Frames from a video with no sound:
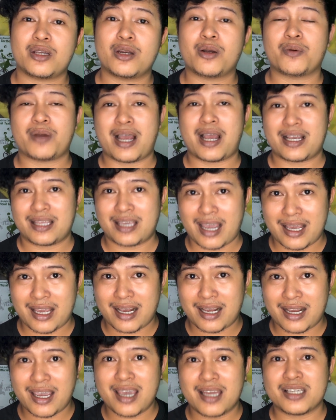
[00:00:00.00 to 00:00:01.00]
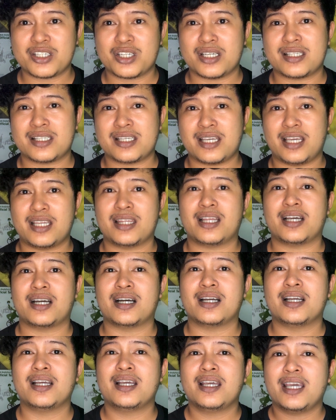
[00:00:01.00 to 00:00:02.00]
again, she's in
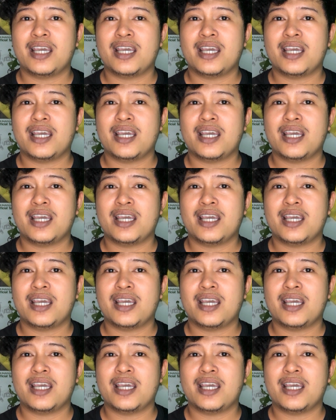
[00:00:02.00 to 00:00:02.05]
the